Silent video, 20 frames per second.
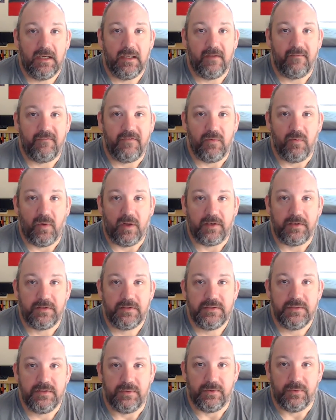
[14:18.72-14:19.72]
If you want
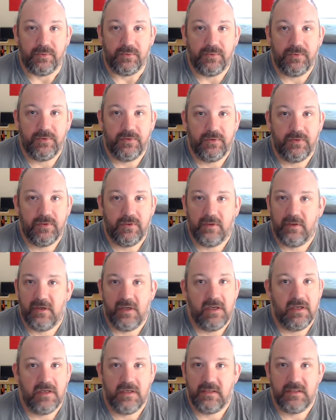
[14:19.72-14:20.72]
to
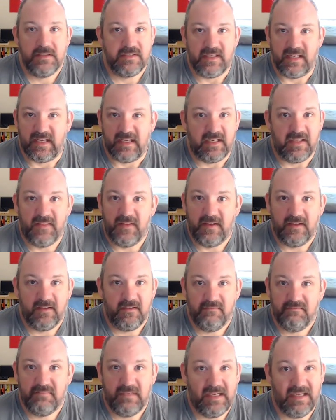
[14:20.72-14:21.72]
say anything,
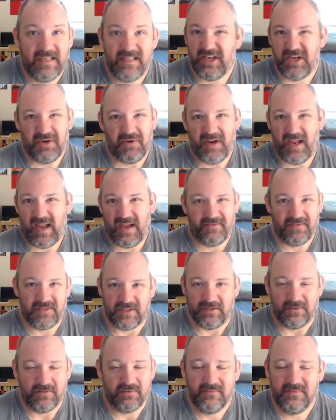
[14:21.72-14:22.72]
and you don't have
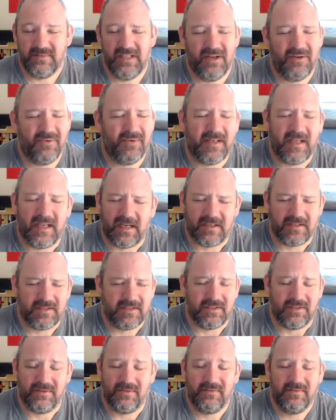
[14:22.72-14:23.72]
to. No one has
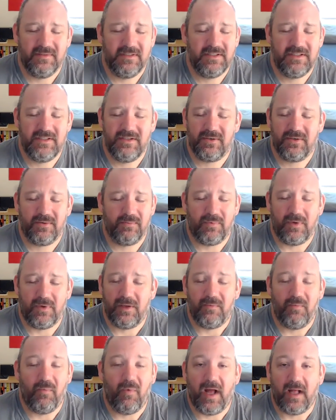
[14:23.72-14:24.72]
to. It's your
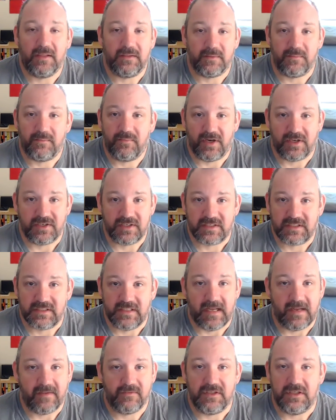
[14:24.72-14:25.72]
one wild and precious
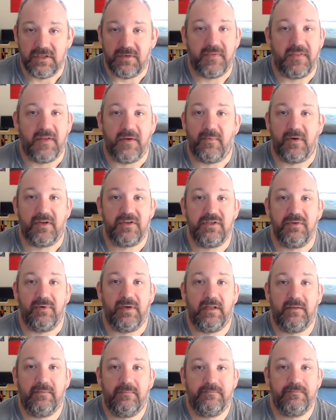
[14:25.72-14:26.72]
life. Do with it what you
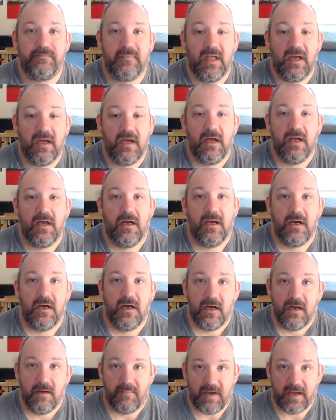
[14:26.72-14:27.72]
will.
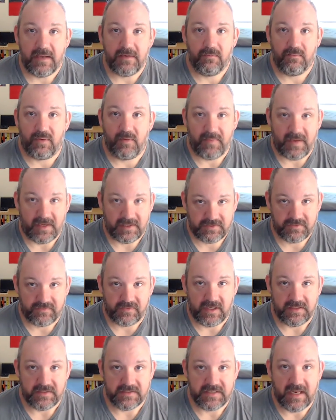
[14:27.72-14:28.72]
But we're best
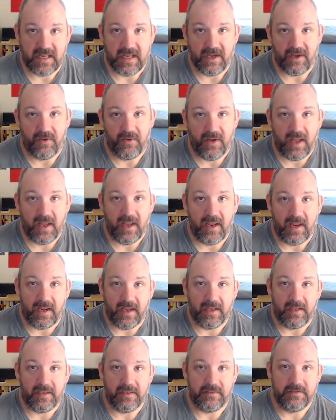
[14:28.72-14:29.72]
friends now,
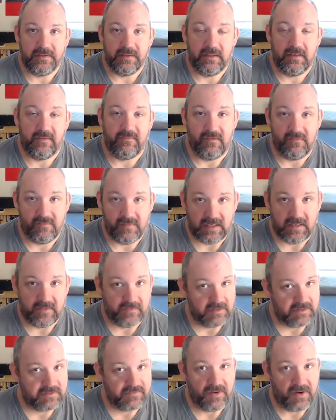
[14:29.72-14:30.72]
and if you've made it
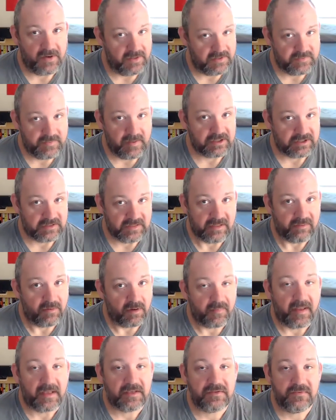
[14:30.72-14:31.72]
this far, especially, we're
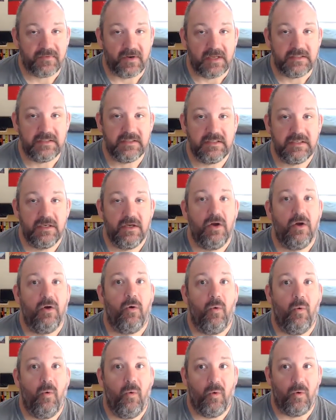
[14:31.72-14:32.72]
best friends.
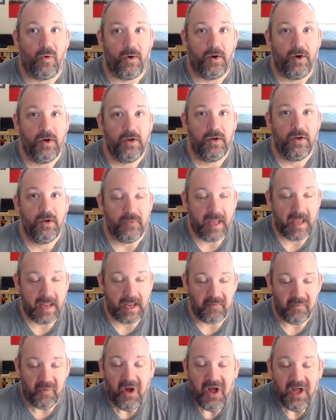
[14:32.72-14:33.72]
Or you
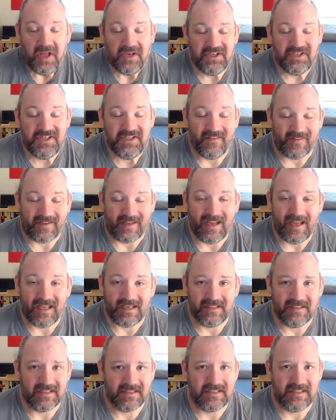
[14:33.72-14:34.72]
hate watch to the
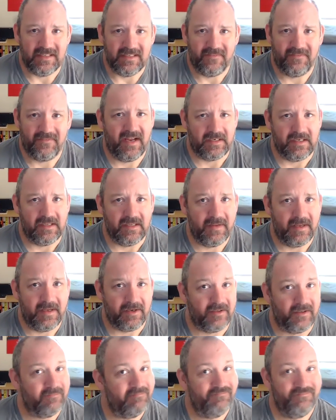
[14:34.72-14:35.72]
end to see if it got any
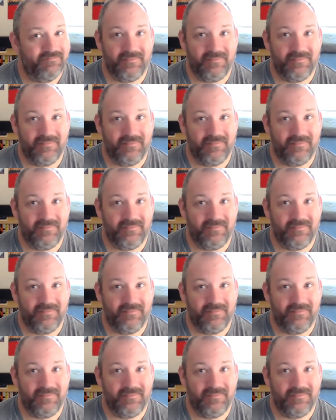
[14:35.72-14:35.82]
better.